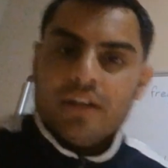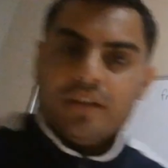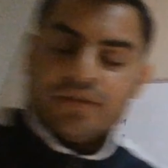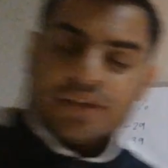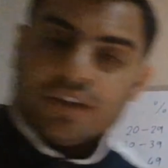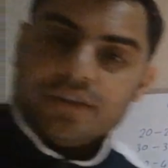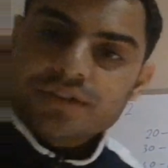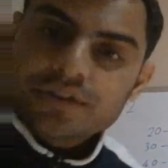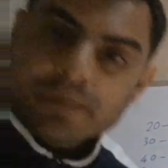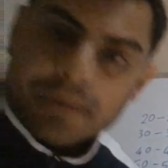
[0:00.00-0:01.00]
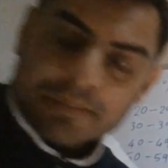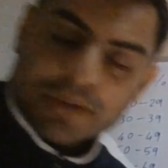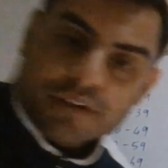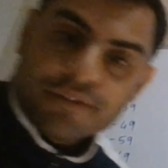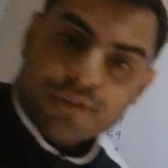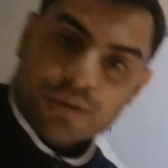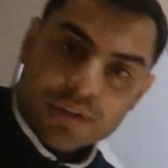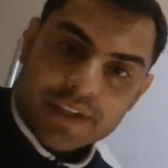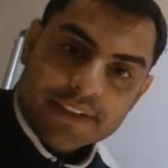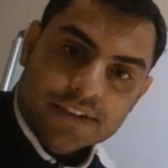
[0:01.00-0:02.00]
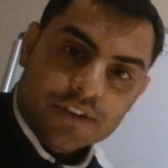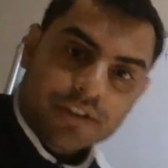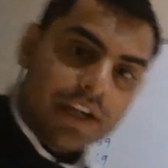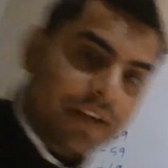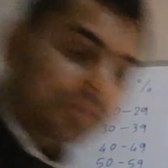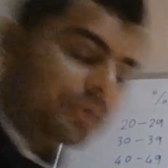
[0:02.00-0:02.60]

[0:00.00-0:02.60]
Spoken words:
So just remember, for a histogram,